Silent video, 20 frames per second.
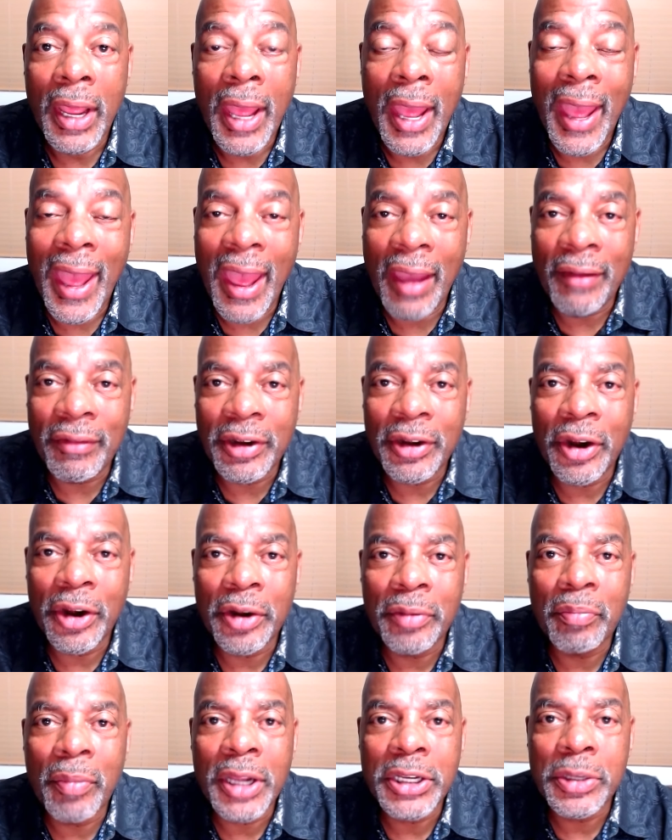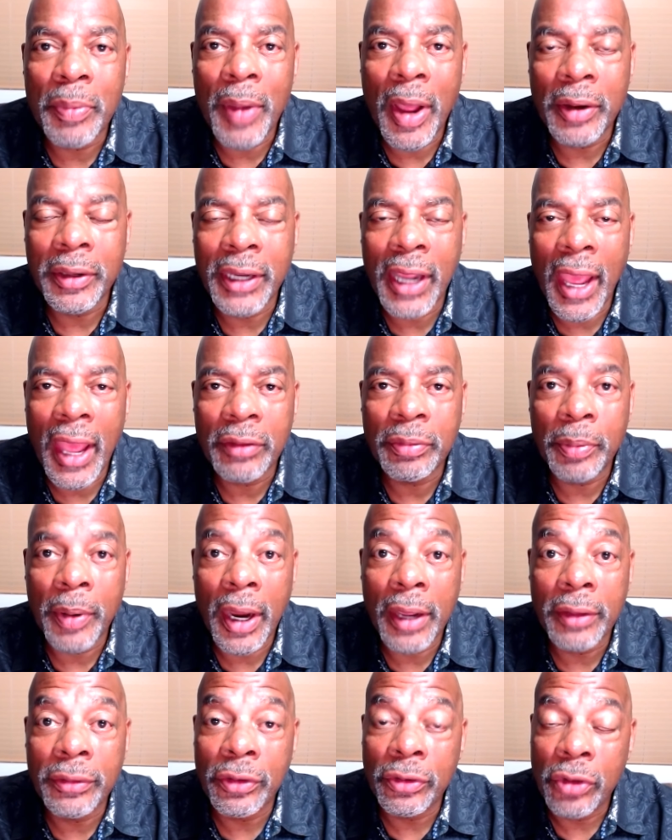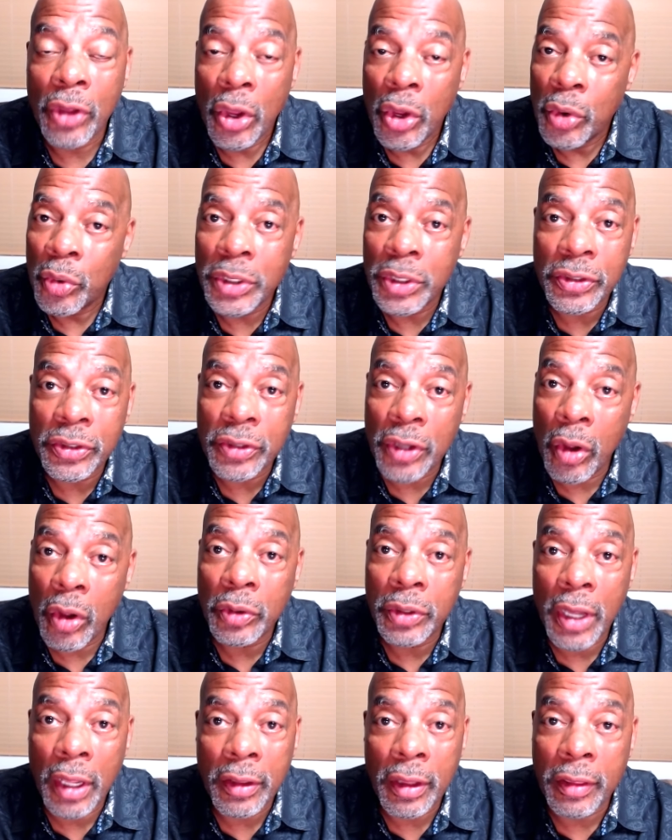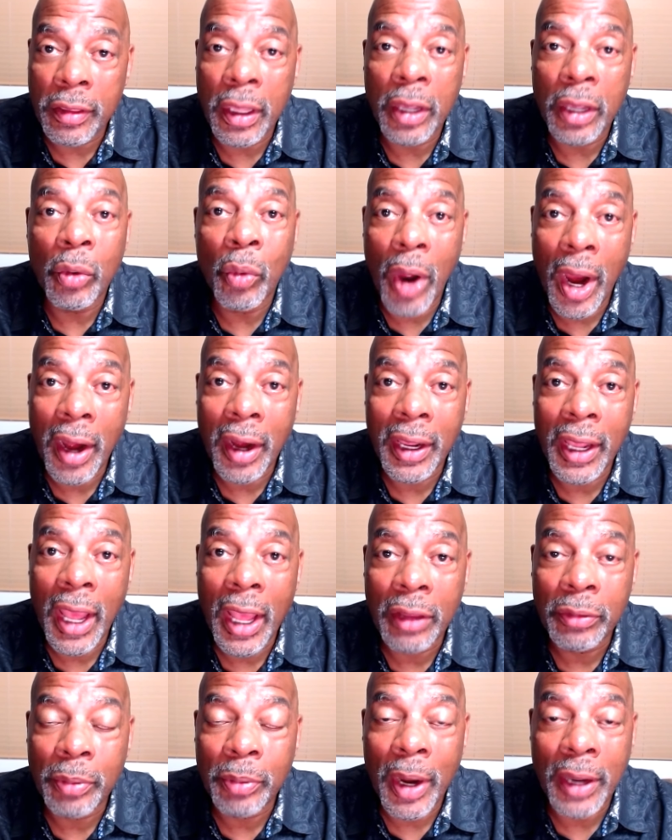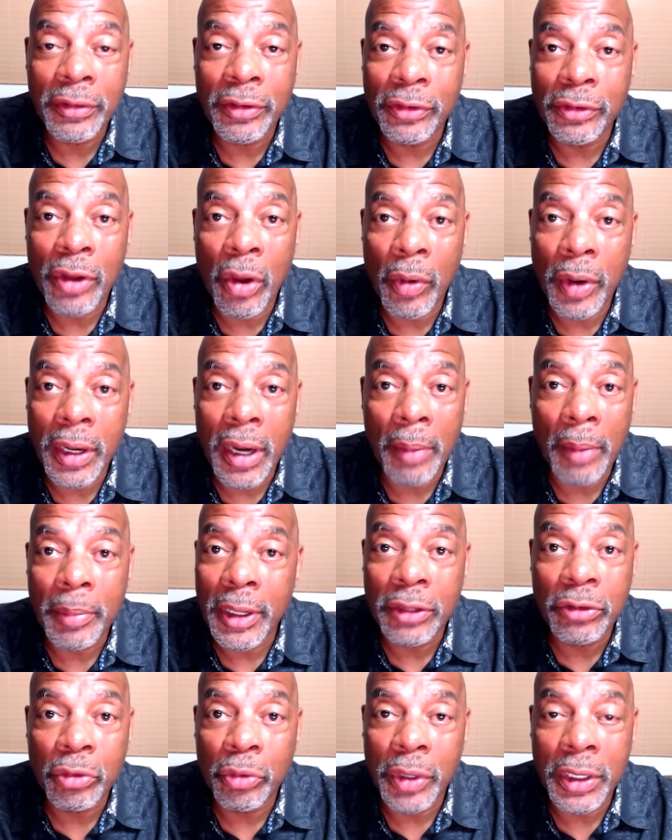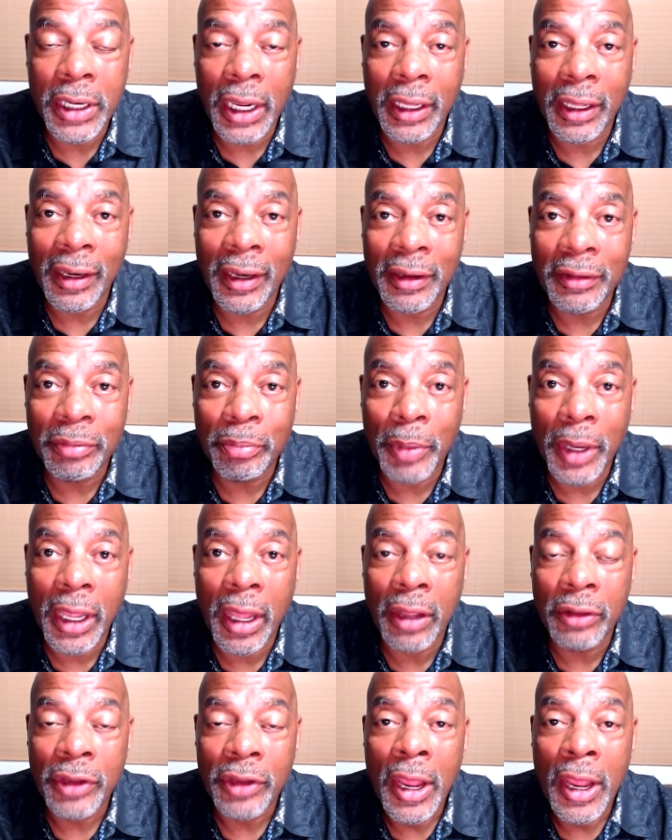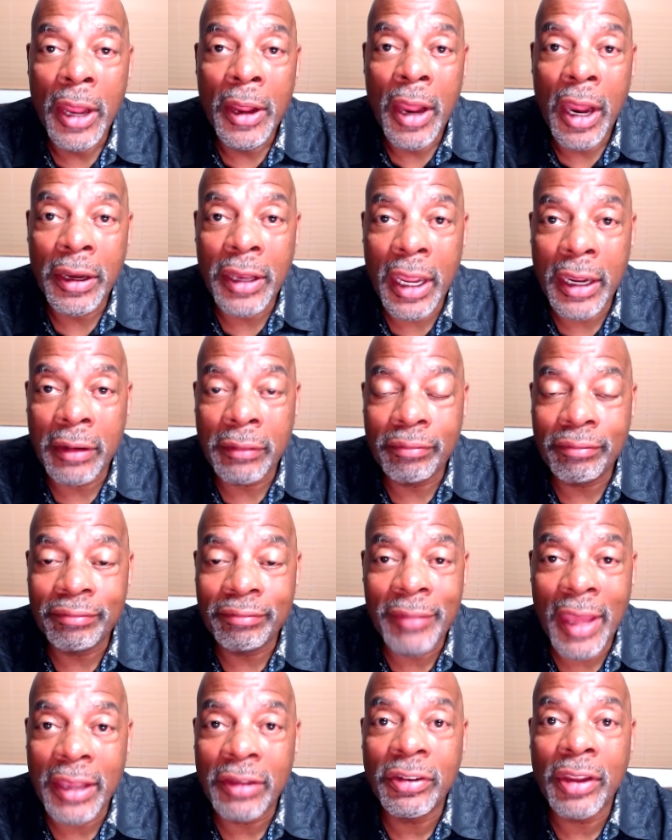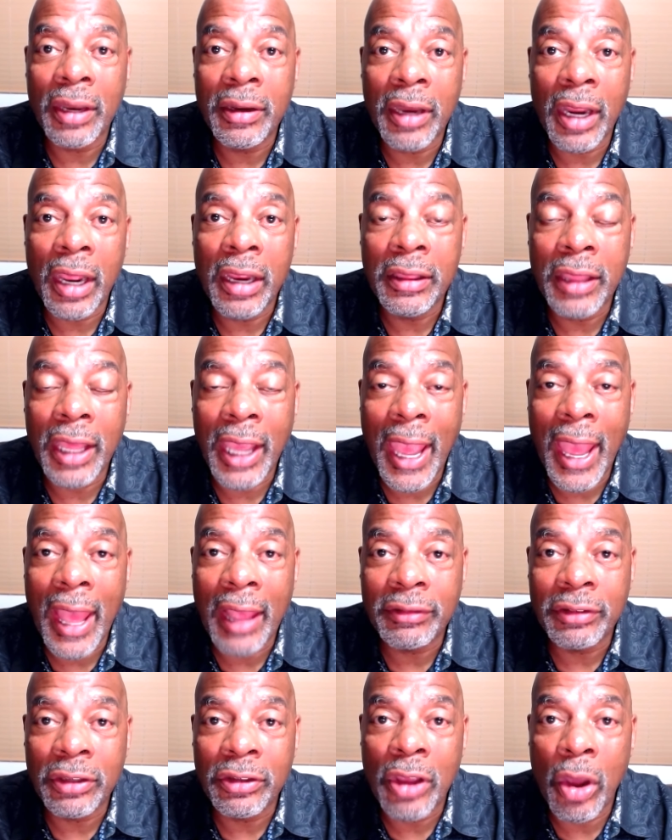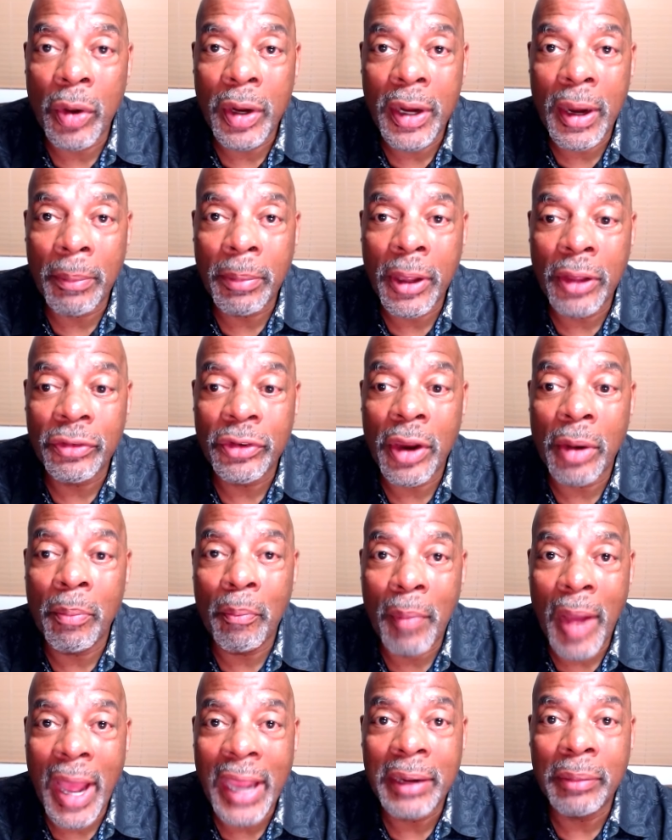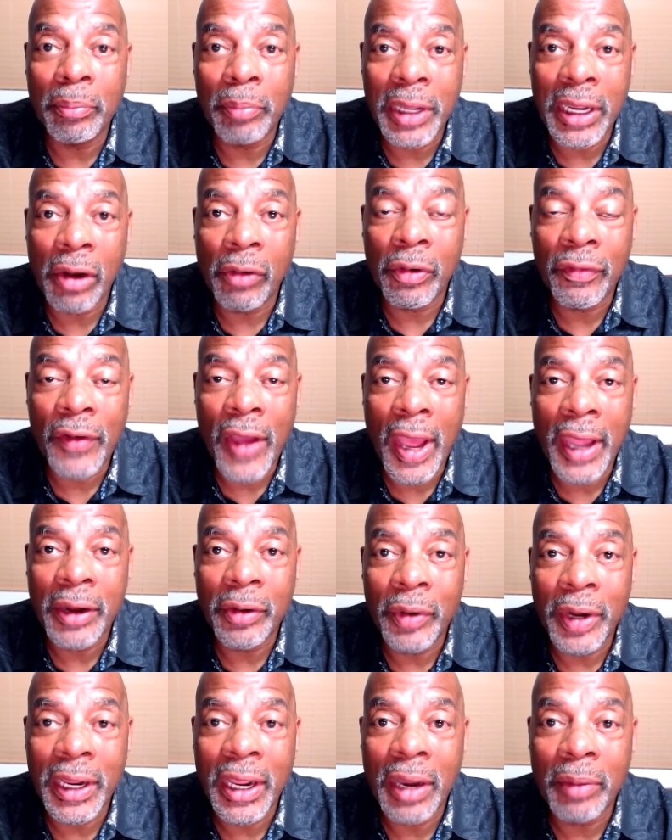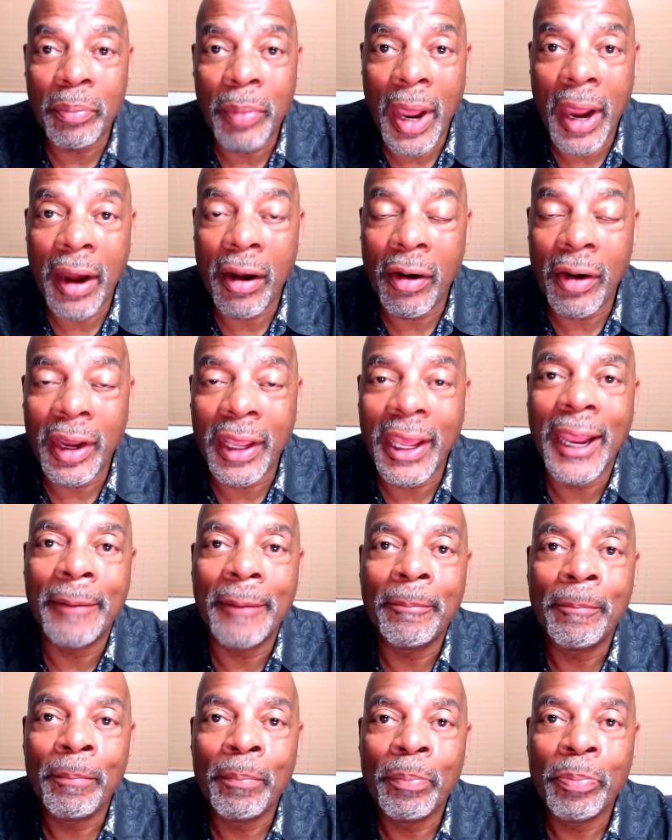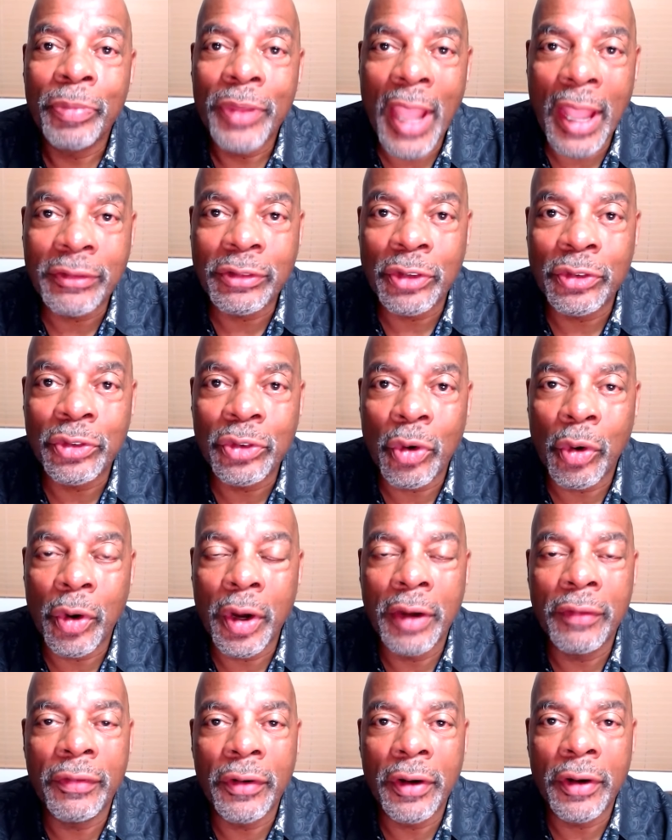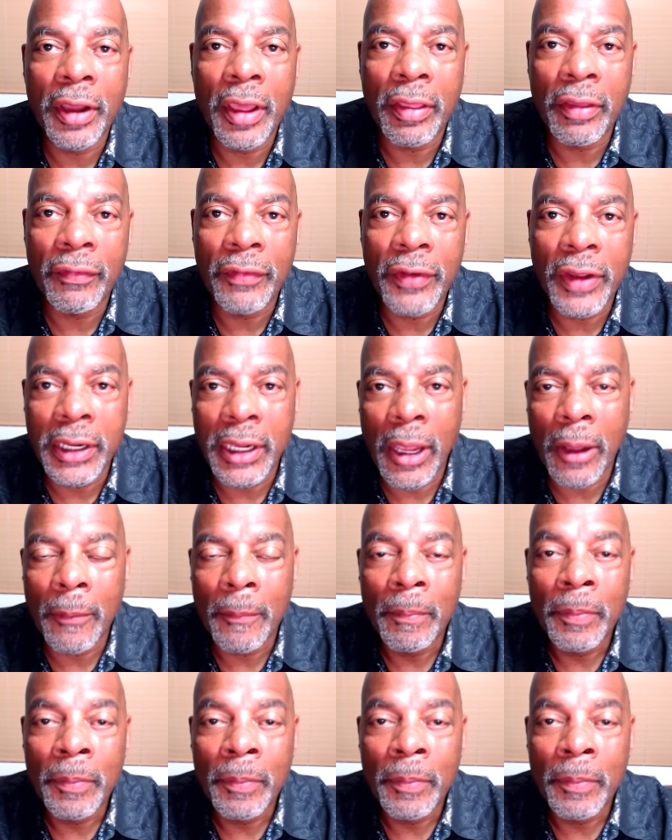Haven't heard much about gas prices, which is a whole nother thing. Why are gas prices going up? It's ridiculous because they they said that the gas is going up because there might be a refinery hit by a hurricane. That's a story for another video.